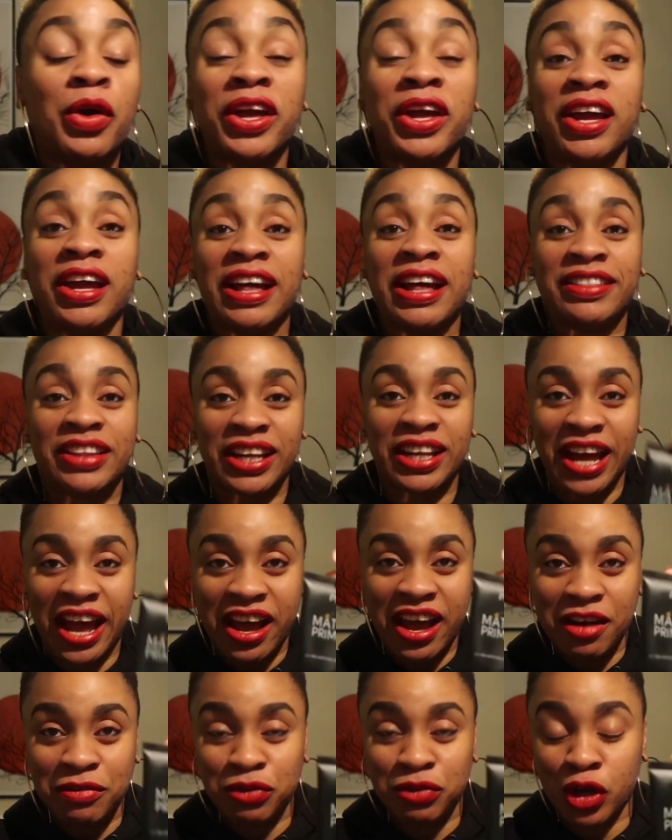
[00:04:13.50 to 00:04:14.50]
And then I
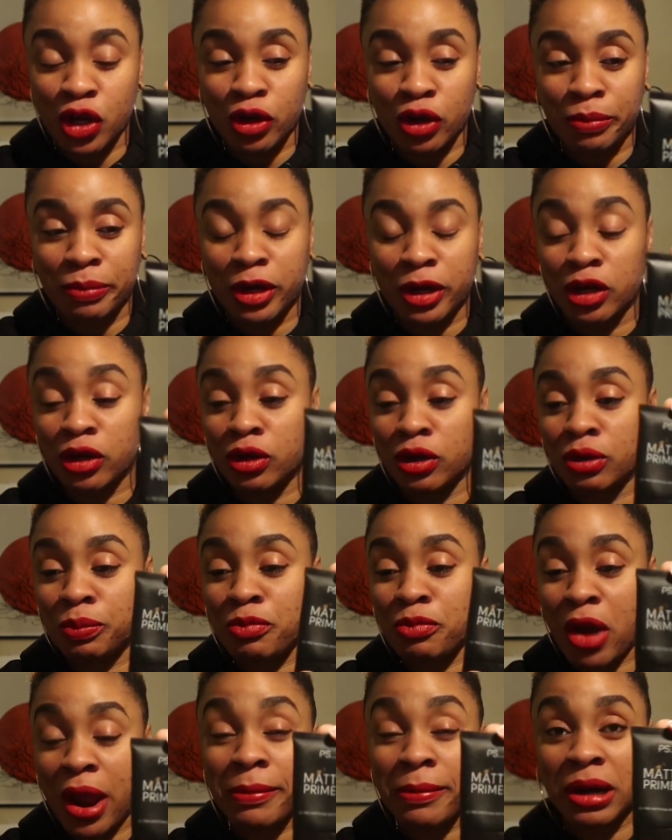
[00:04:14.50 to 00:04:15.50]
have
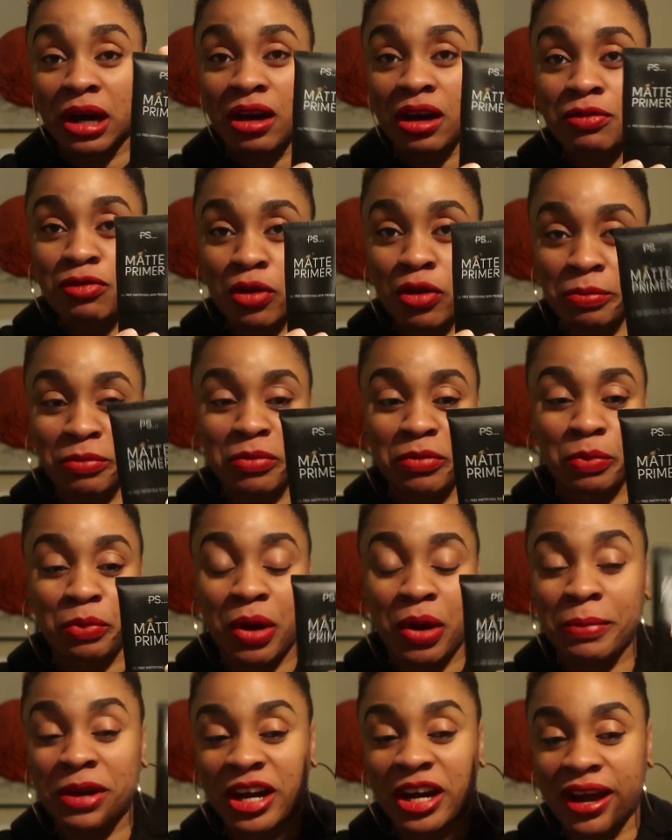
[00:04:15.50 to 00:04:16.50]
primer from
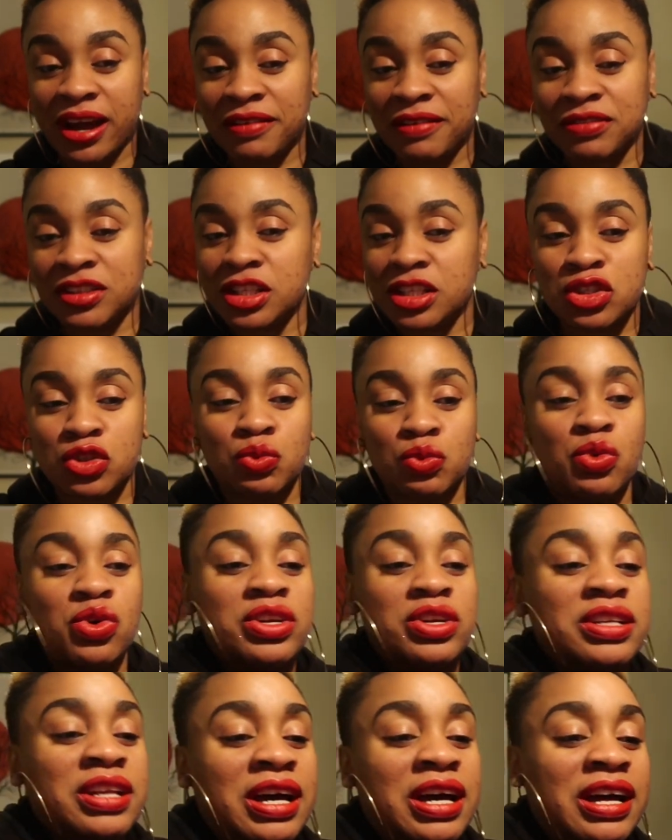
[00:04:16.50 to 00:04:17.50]
Primark. I have this
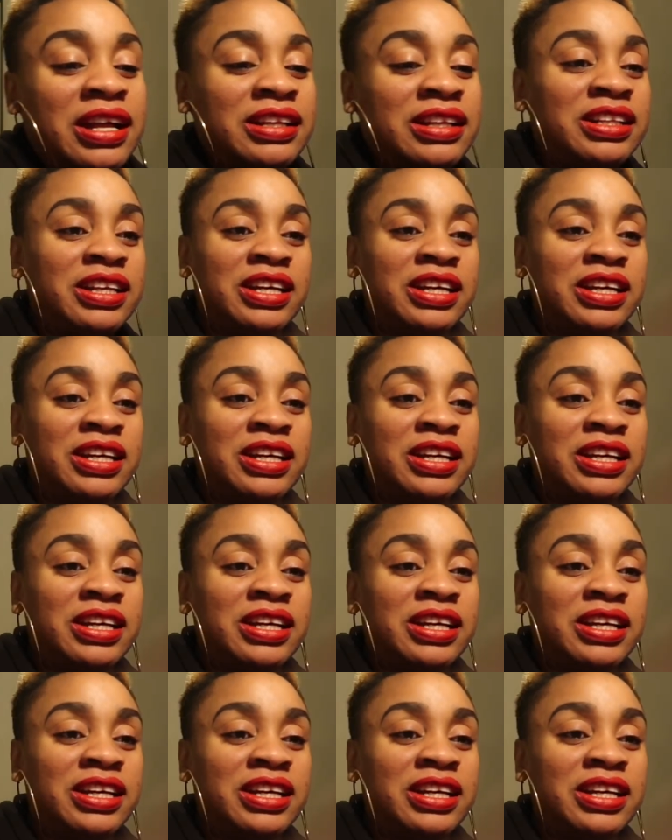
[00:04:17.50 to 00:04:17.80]
one and